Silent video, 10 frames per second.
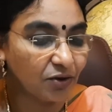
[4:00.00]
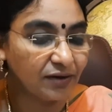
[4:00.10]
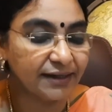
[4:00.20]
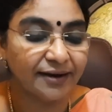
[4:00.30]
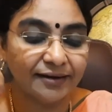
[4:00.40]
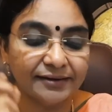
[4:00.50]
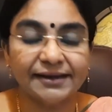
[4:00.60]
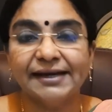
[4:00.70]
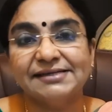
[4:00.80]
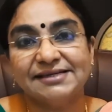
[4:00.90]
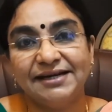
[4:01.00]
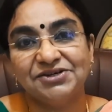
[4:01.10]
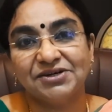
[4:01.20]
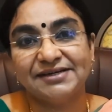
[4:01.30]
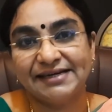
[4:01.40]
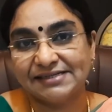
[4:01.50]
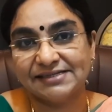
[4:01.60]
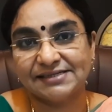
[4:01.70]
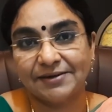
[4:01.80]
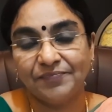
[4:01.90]
called color cancellation
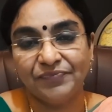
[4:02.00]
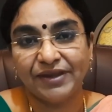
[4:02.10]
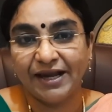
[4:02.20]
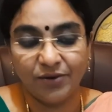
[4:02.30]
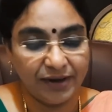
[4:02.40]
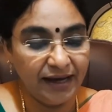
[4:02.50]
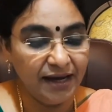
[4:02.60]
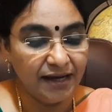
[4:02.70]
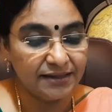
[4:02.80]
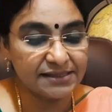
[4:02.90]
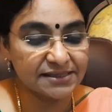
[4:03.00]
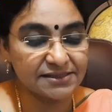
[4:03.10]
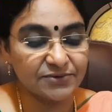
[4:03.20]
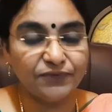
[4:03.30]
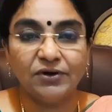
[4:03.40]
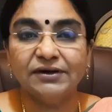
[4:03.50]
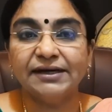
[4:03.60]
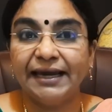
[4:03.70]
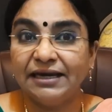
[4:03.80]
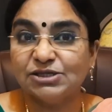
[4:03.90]
test. Okay, this is for
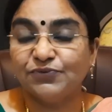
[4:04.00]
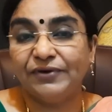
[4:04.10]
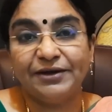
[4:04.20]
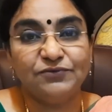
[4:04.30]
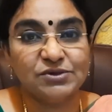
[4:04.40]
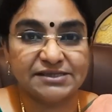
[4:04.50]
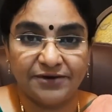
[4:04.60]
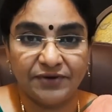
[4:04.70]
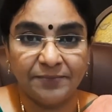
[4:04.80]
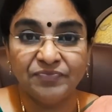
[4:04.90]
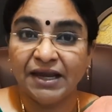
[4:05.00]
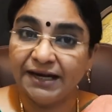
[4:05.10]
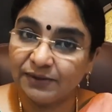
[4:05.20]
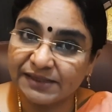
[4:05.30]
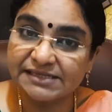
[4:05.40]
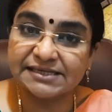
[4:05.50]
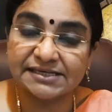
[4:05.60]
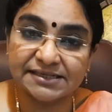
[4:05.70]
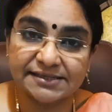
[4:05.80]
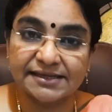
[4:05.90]
age 5 to 7. Now this
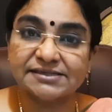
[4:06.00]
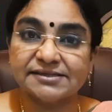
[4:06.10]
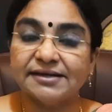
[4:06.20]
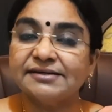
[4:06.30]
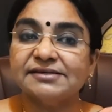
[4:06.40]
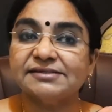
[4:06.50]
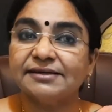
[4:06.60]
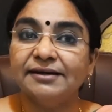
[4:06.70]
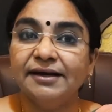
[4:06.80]
is a test that is